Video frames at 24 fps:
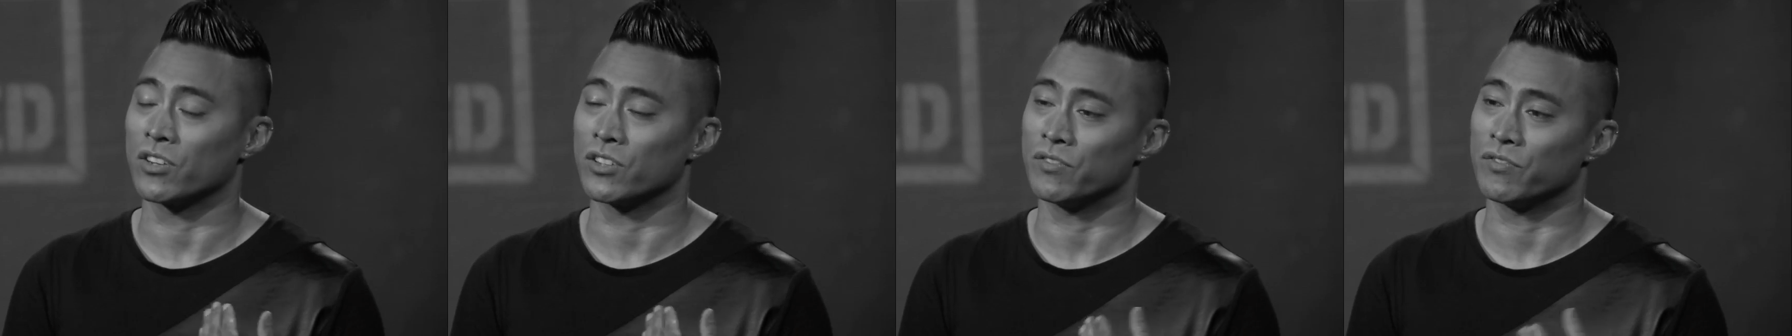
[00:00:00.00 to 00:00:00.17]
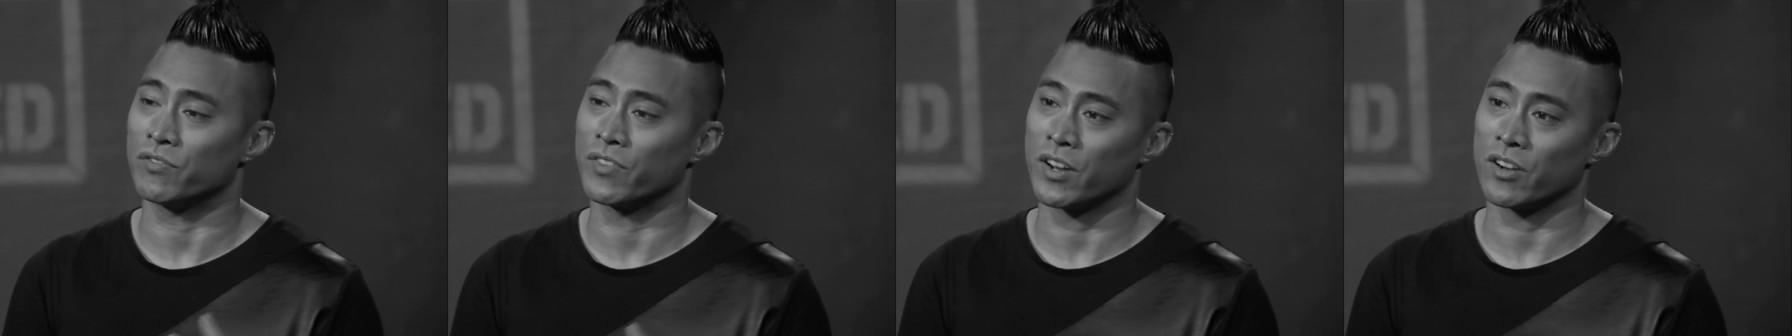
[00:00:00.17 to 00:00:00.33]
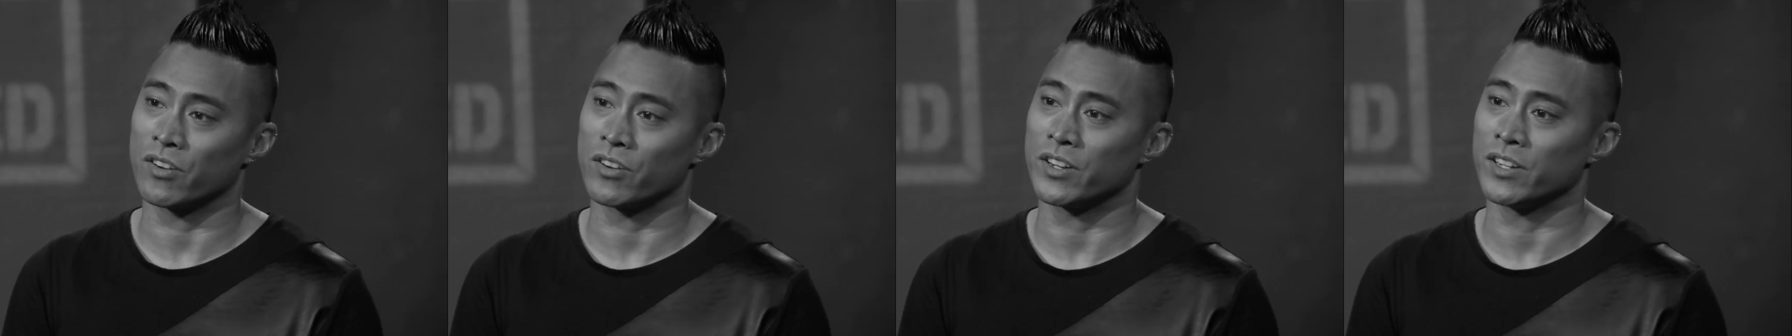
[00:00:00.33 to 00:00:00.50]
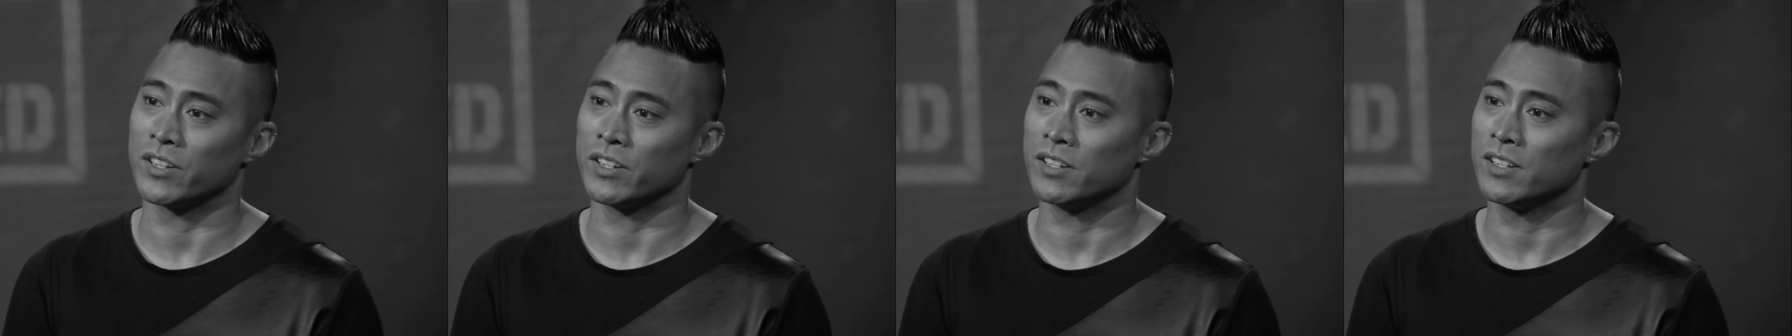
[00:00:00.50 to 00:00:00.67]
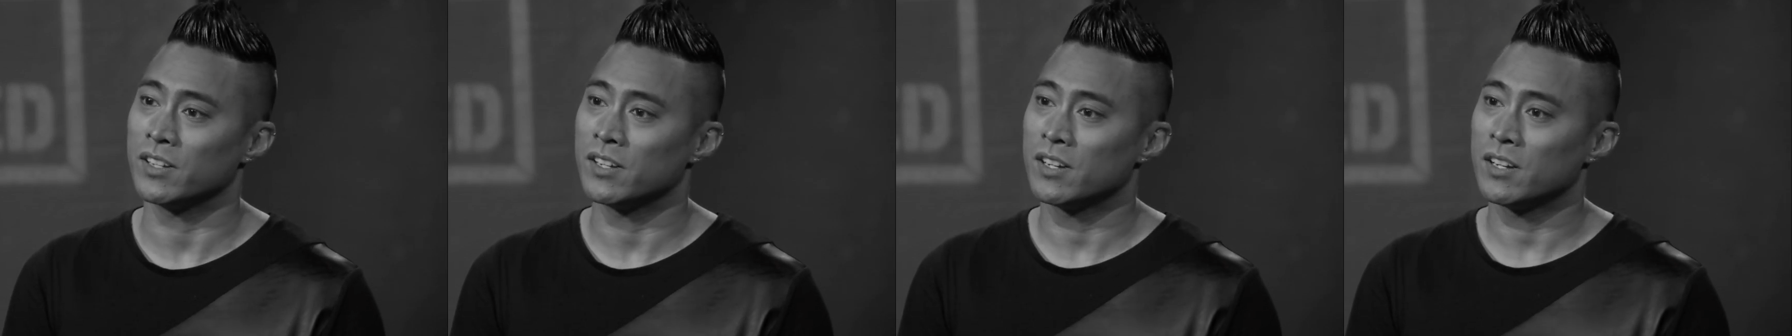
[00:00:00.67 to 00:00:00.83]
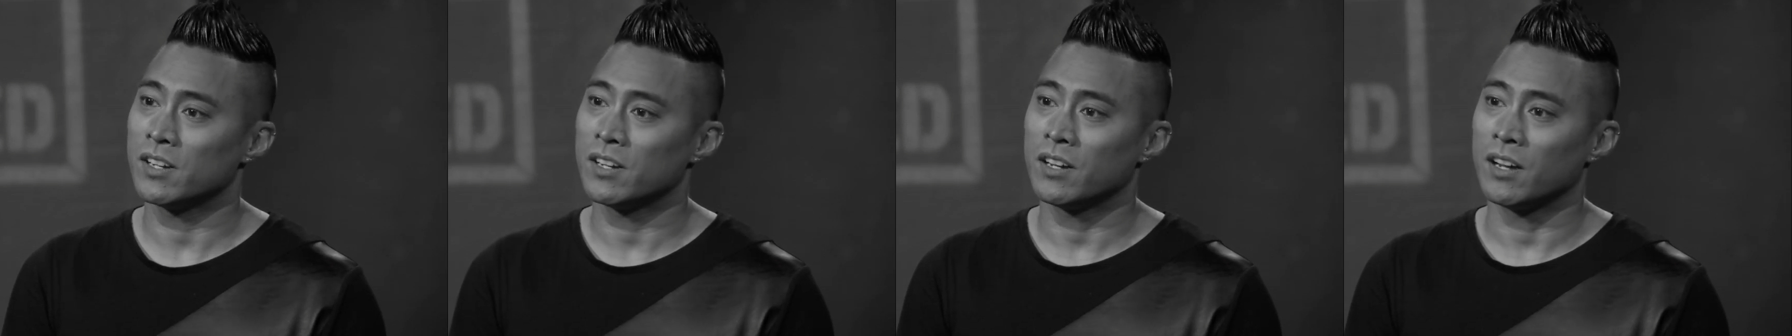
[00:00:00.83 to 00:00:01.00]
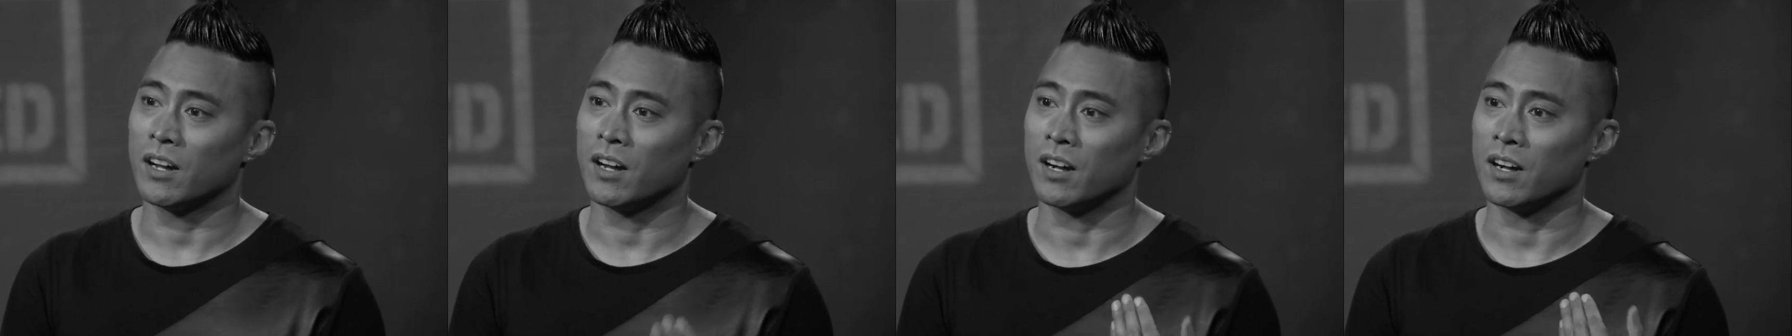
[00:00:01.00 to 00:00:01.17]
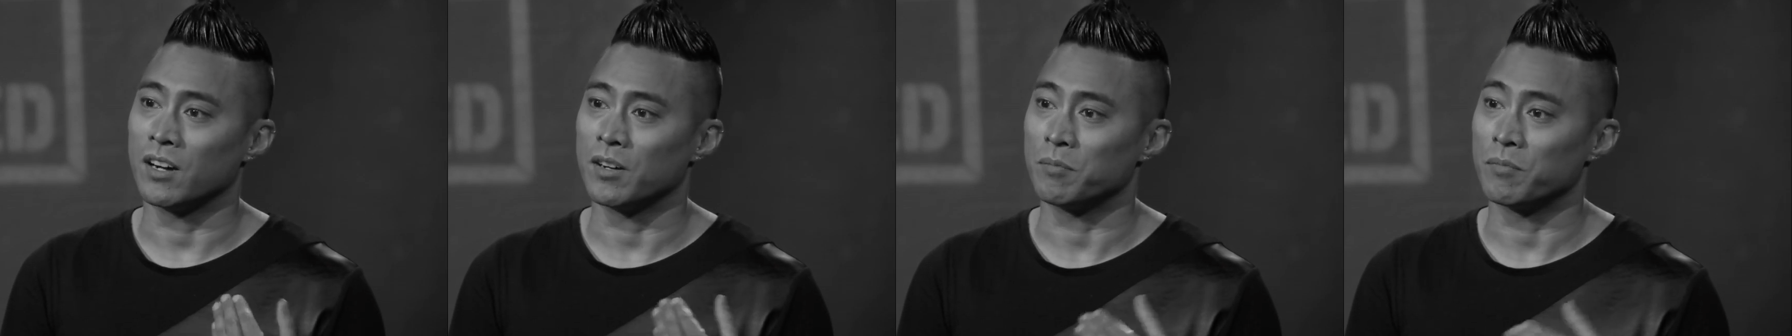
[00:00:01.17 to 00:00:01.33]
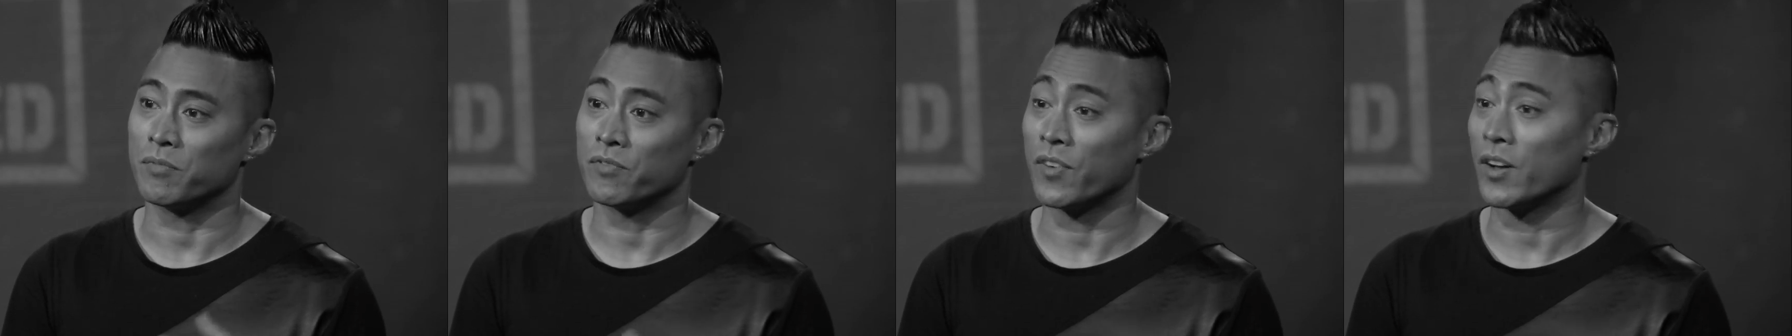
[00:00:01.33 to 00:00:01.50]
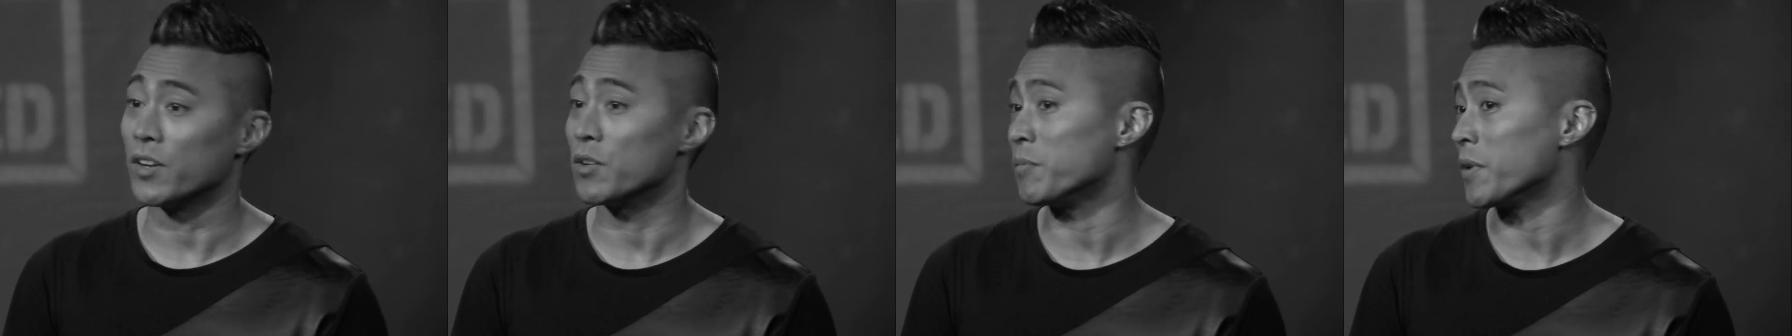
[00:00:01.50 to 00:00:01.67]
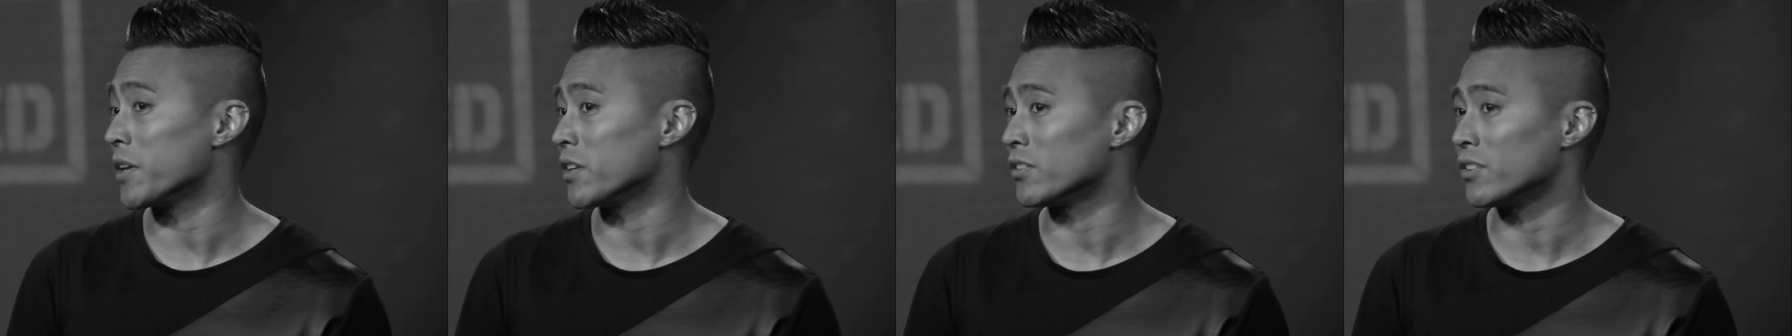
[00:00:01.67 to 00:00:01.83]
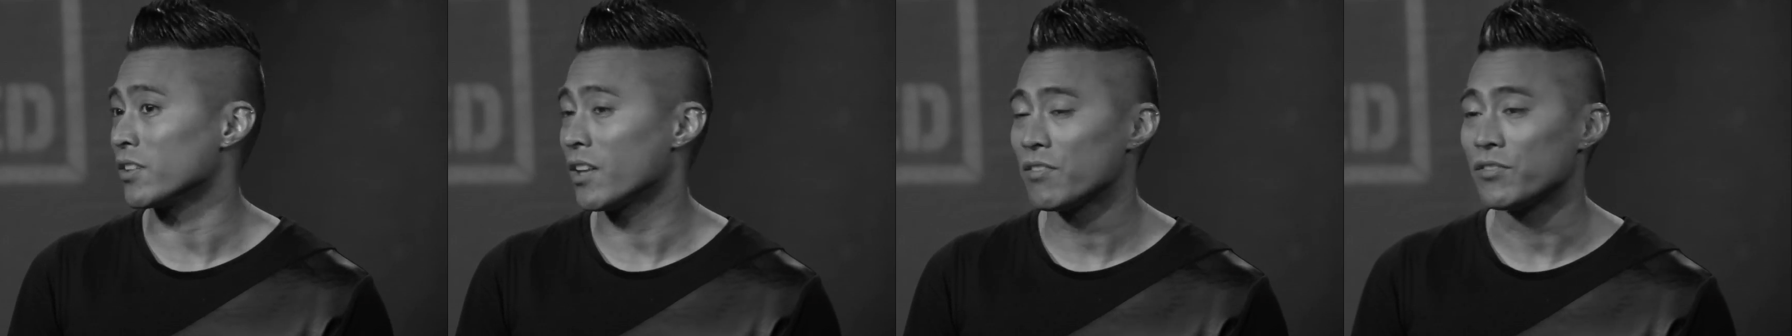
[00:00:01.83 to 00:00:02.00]
on a very um,
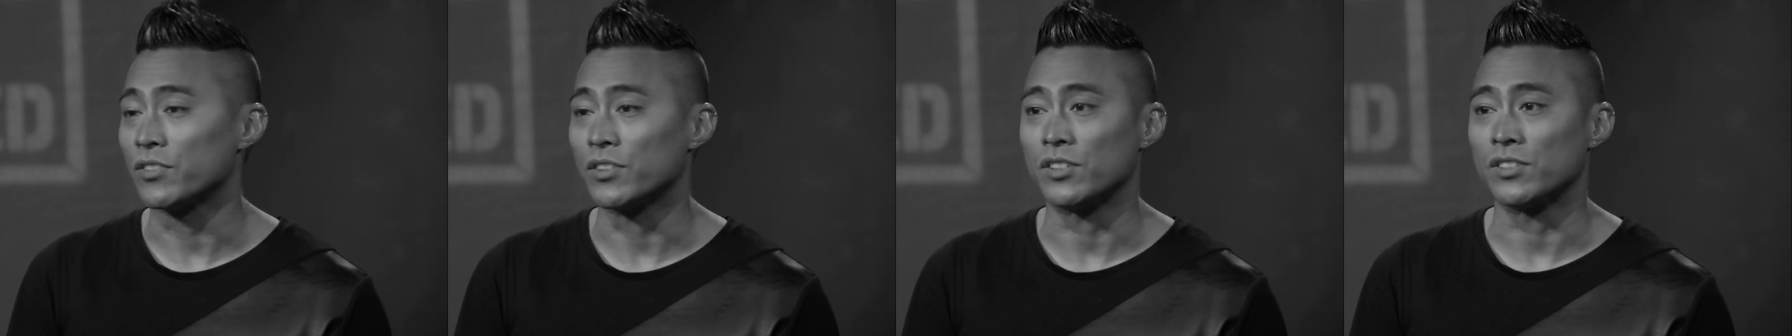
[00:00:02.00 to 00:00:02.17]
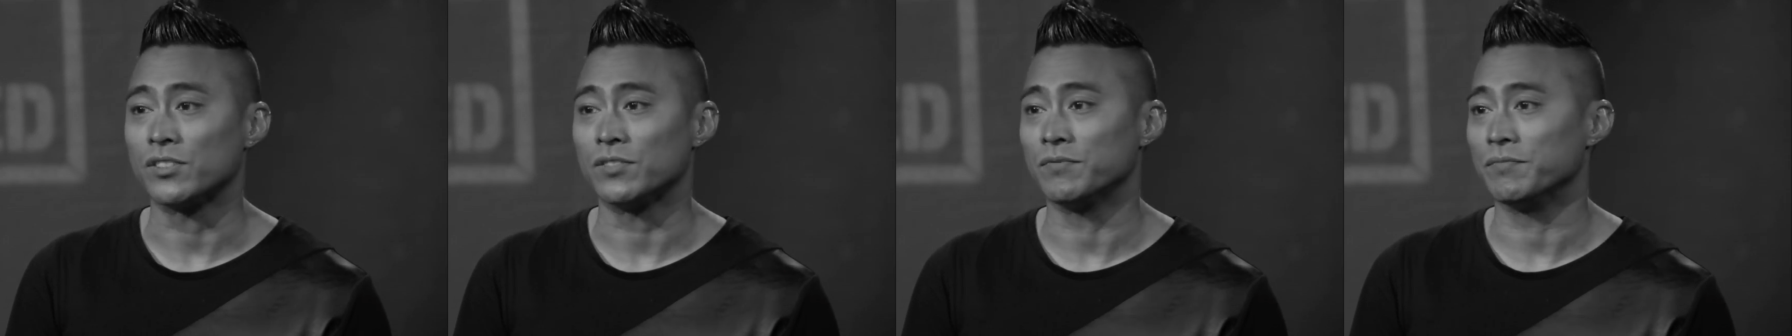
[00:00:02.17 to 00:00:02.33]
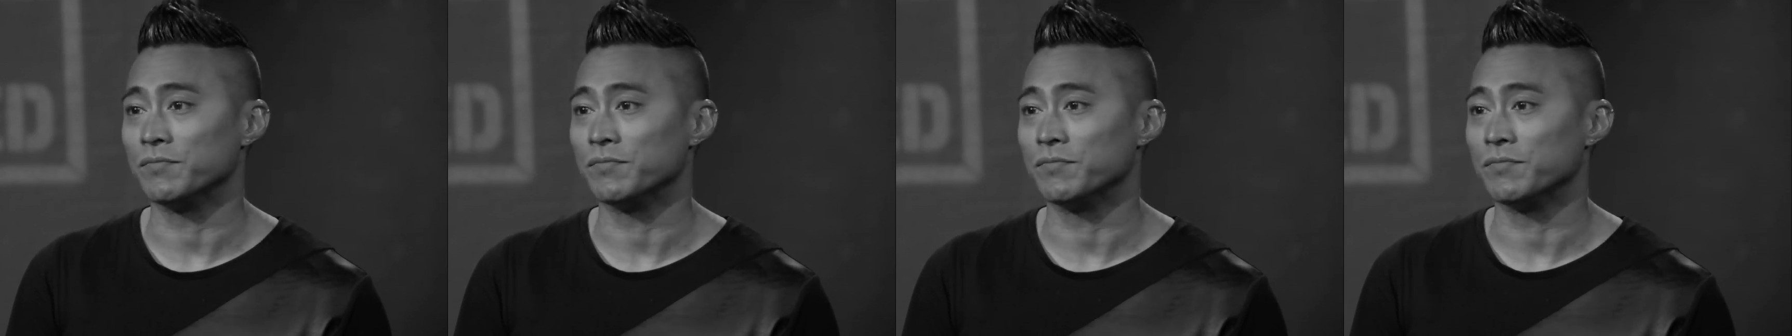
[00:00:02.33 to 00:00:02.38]
fundamental level.